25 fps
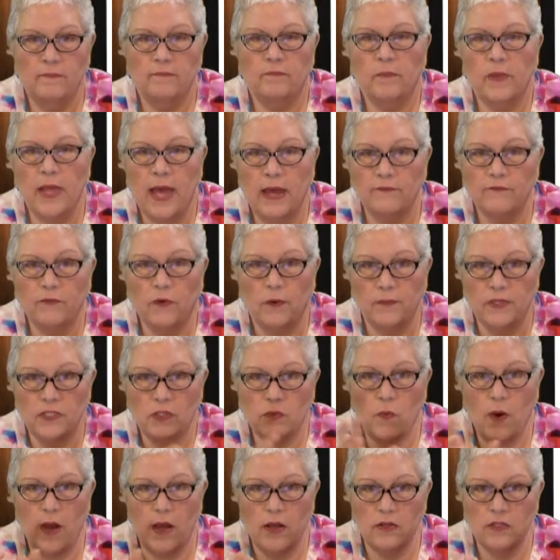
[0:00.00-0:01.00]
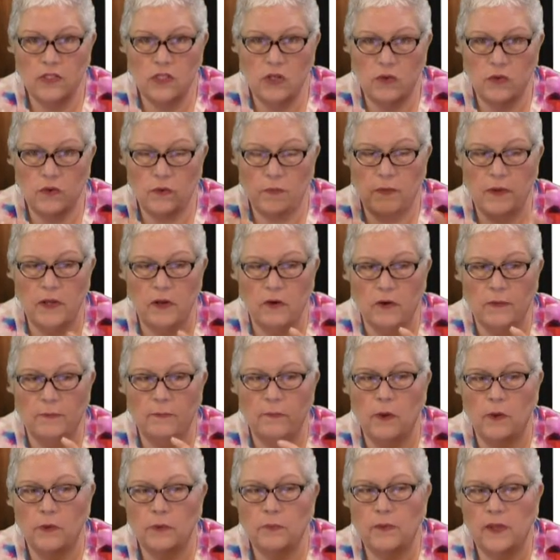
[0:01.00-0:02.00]
platform as well, so it'll appear in
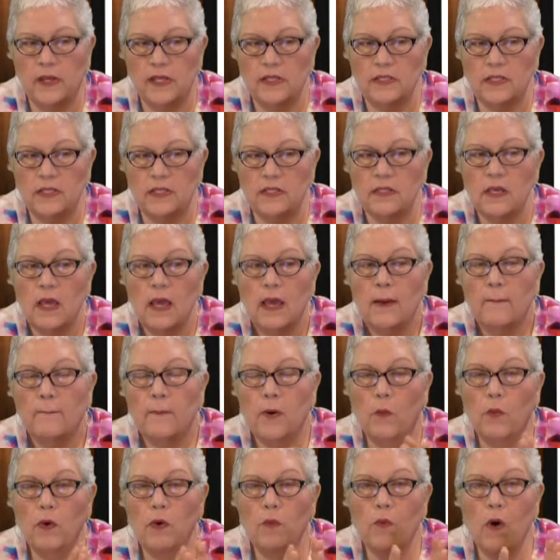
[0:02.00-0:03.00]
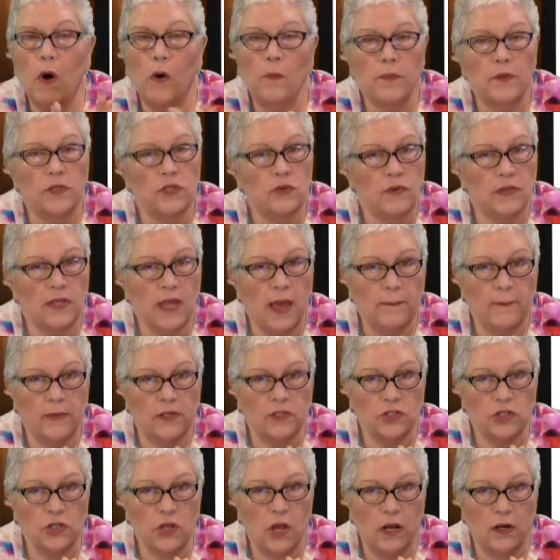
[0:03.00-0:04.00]
both places, but we won't be doing that
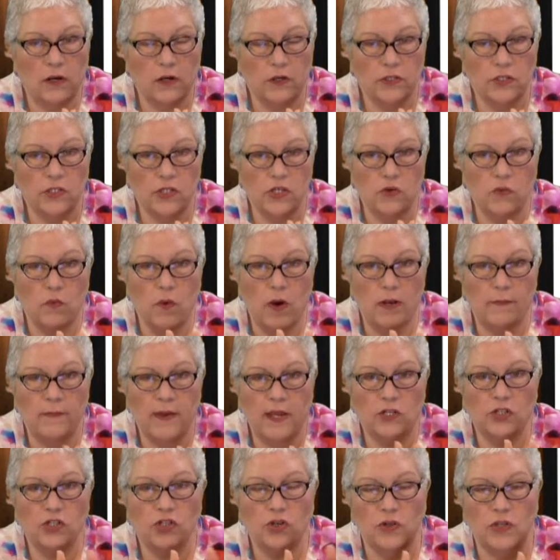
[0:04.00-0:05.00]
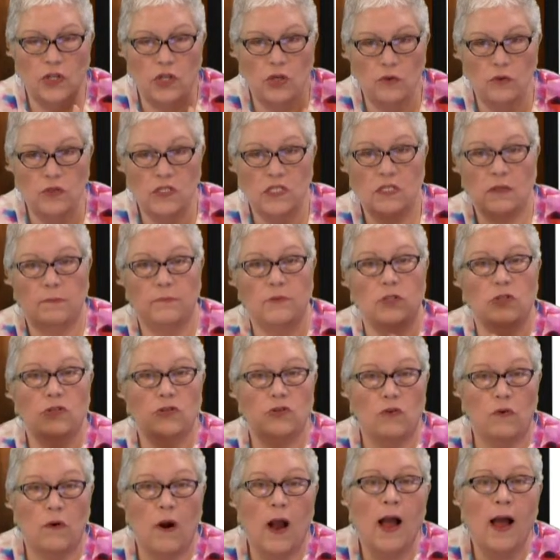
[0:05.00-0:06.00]
much longer. So you'll wanna make sure that you
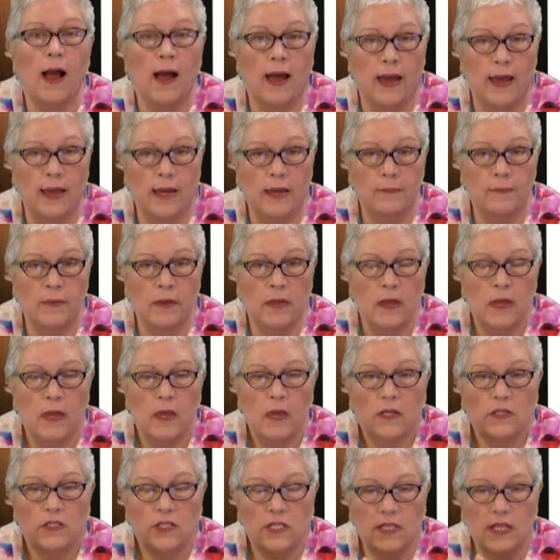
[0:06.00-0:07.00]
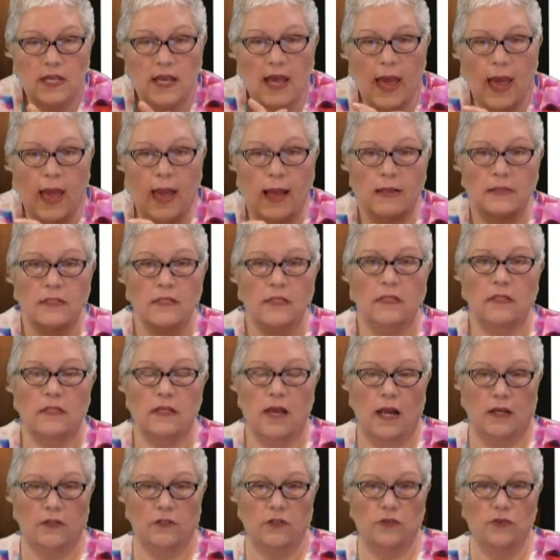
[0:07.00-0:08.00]
subscribe to the Ask
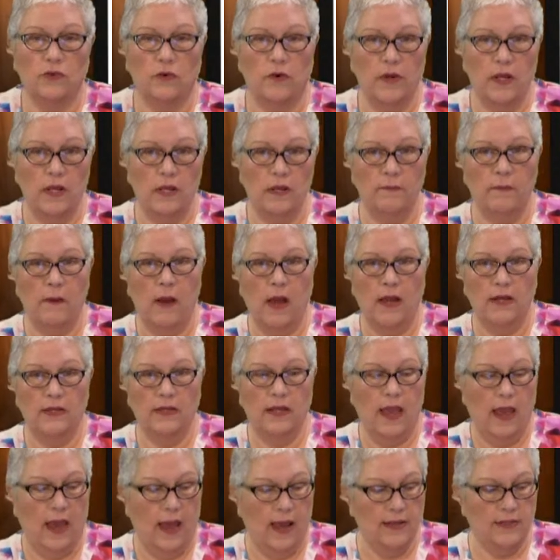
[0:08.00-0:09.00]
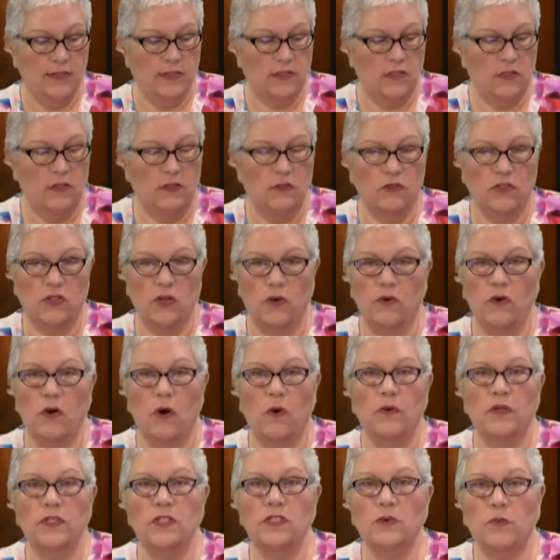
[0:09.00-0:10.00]
Dr. Doreen podcast. So
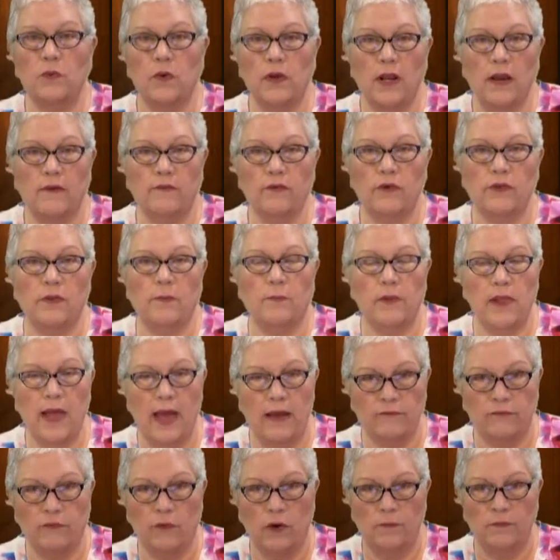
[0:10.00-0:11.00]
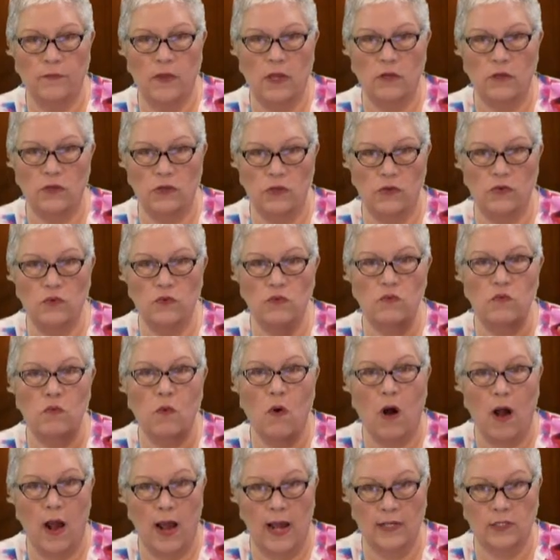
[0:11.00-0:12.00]
go into whatever the platform that you
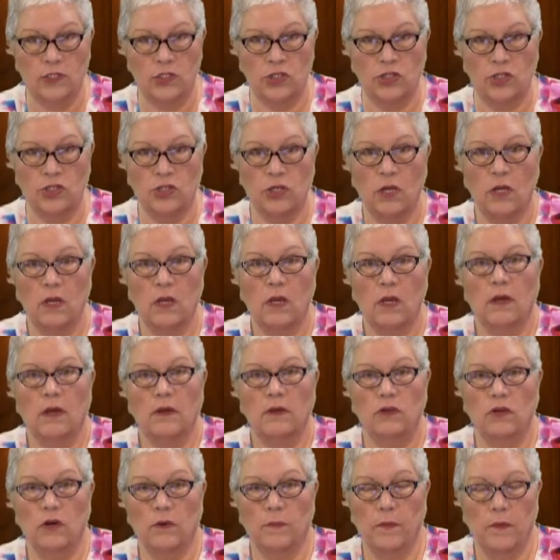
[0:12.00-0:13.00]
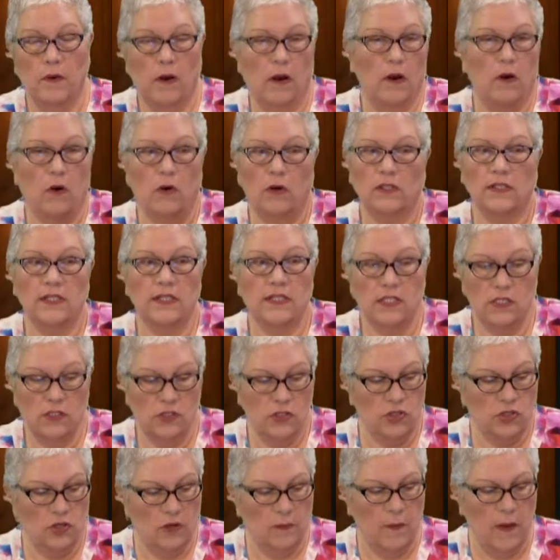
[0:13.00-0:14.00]
watch your, or listen
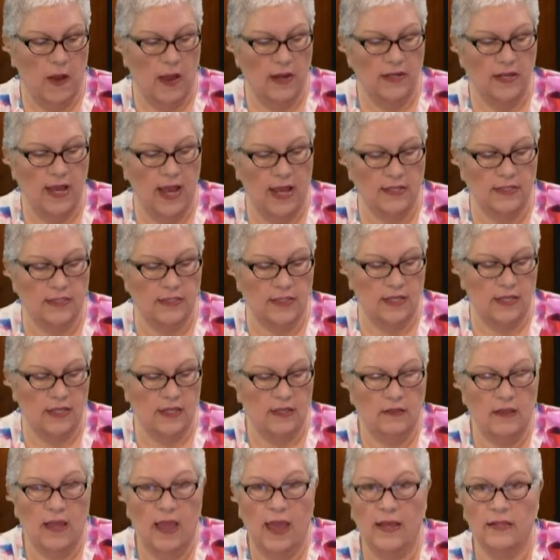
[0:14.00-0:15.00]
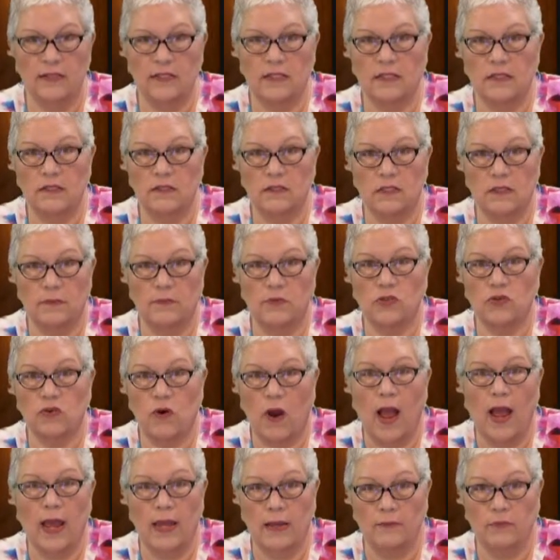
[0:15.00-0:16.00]
to your podcast in and
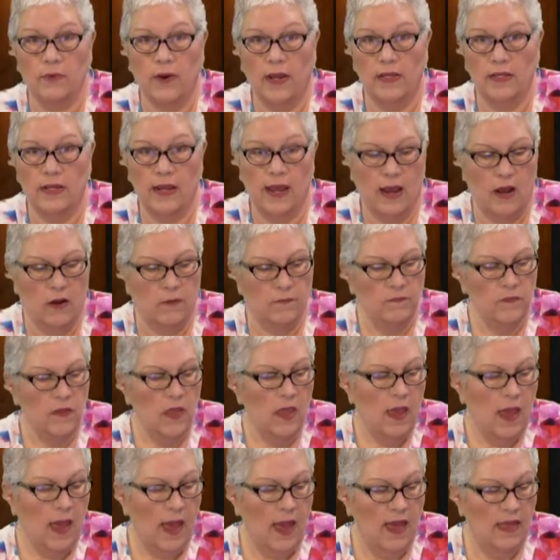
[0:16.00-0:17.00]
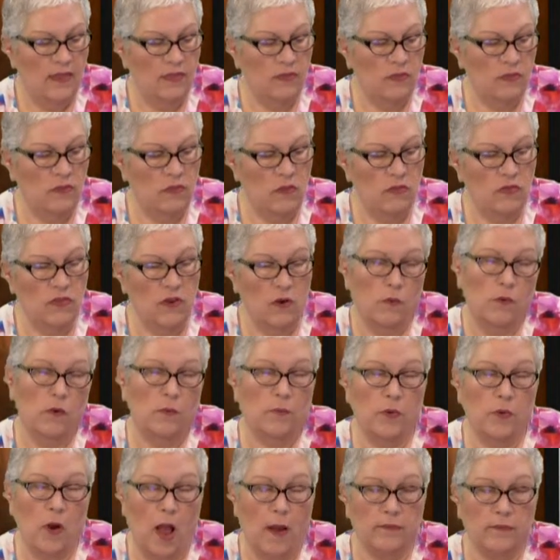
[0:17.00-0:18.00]
subscribe right now. And there will
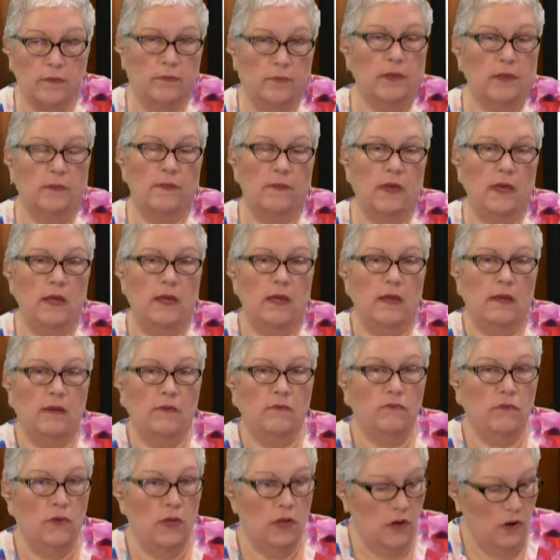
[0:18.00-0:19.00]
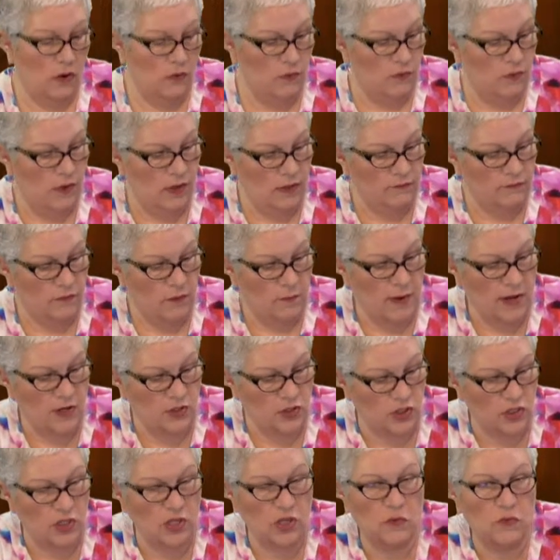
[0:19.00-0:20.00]
probably be, you know,
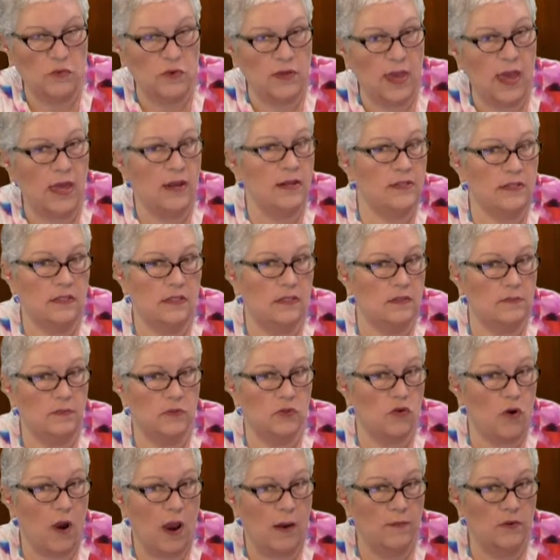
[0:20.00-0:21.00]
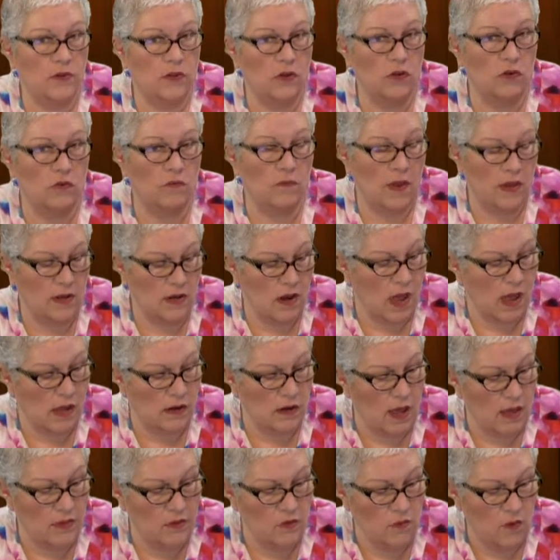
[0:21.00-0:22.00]
information that you will get as a subscriber that you may not
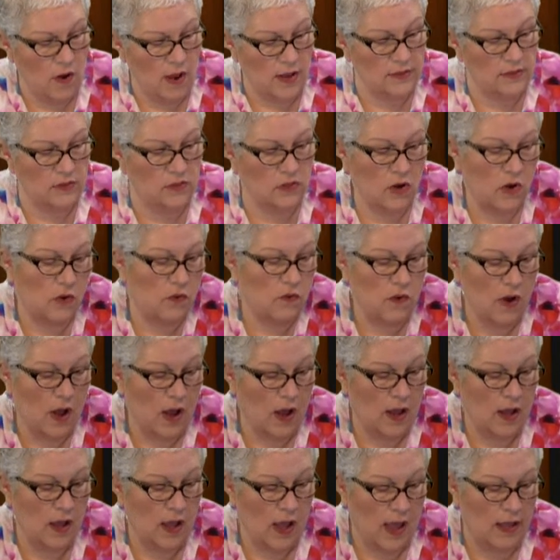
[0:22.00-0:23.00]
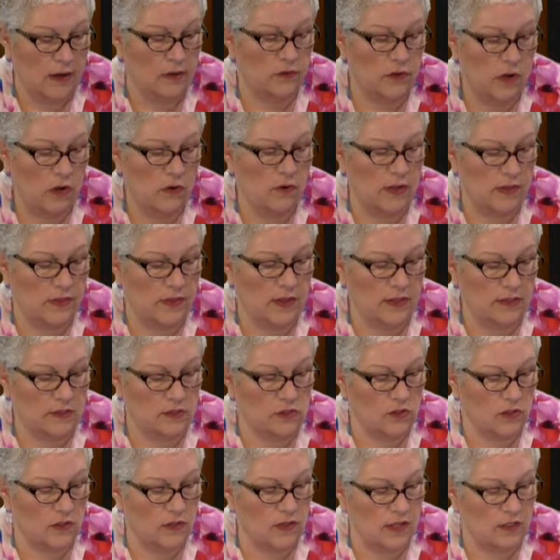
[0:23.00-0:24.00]
otherwise. So I don't know, I think it's
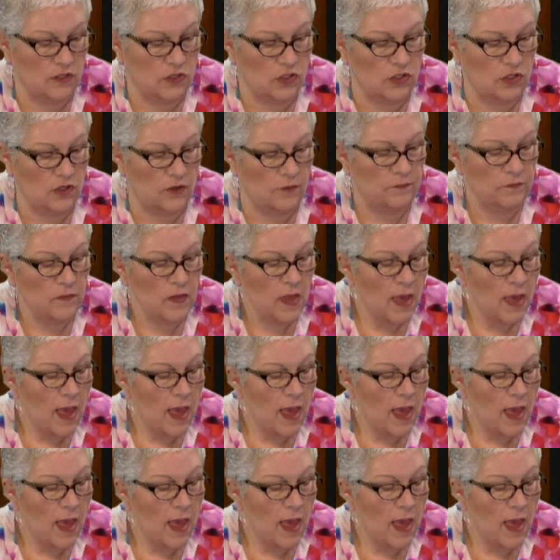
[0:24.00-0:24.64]
a good thing to do.